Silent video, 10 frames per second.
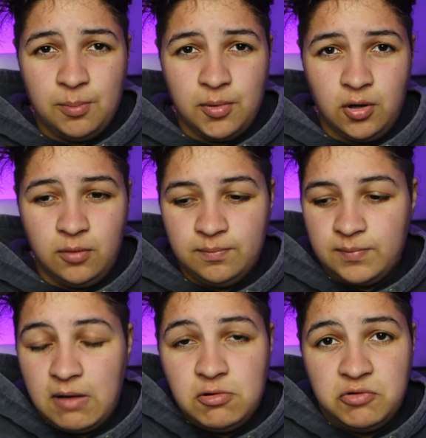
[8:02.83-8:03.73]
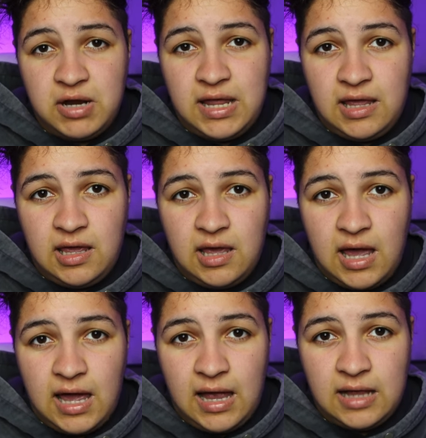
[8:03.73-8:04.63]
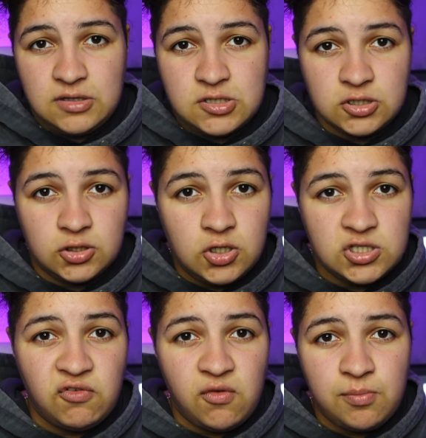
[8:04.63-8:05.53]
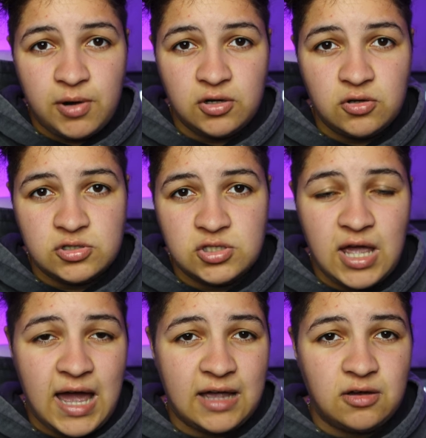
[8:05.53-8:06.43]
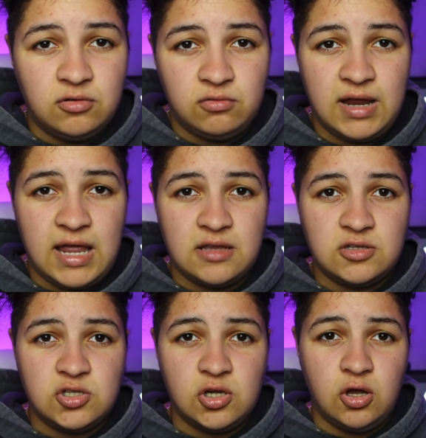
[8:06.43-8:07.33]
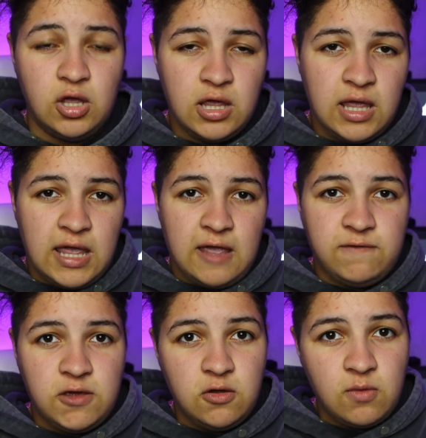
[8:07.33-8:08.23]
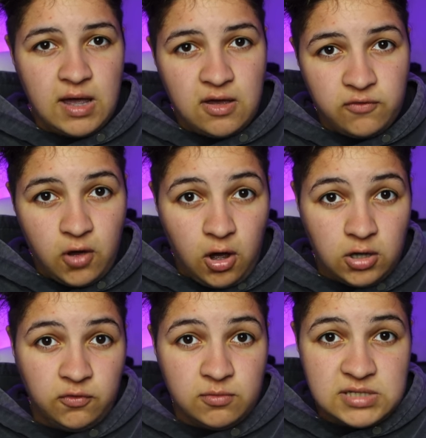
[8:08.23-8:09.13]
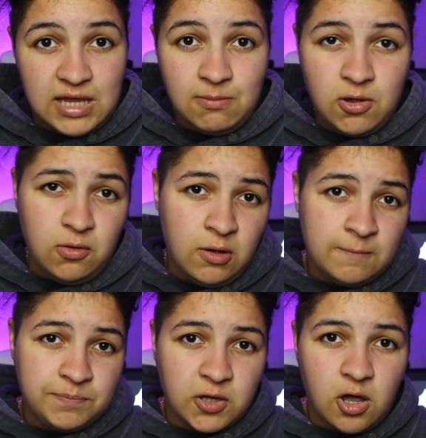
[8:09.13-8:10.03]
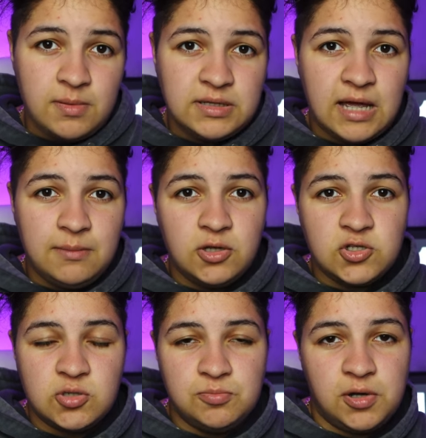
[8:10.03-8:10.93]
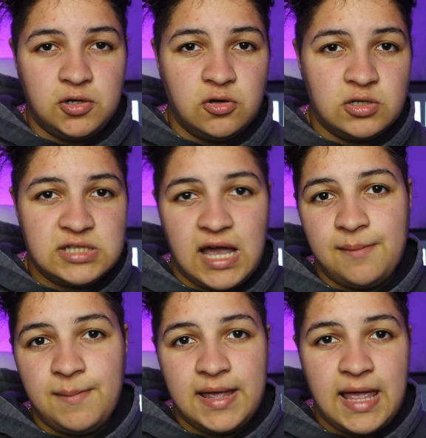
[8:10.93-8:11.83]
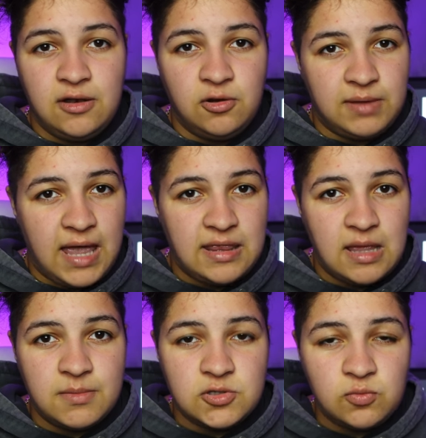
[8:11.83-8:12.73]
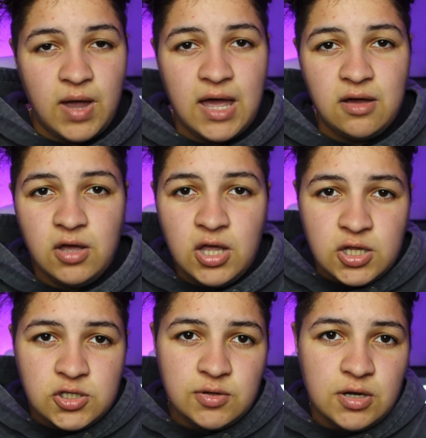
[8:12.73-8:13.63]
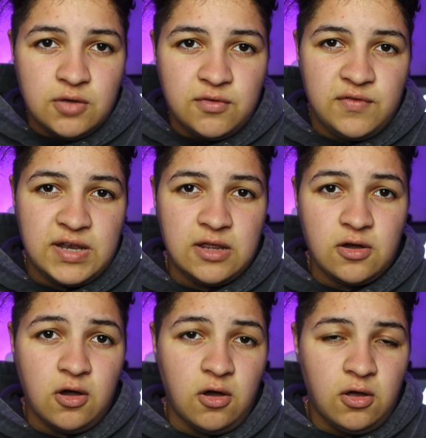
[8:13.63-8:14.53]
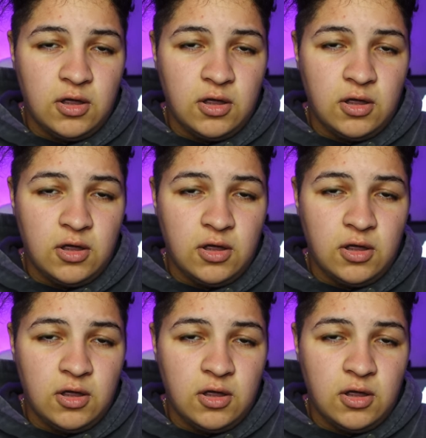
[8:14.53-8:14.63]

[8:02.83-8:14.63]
But I would rate it. And there's loads of other products that I could rate. So if you have ordered from Temu, comment down below some products. I might end up getting them as well. Doing another video.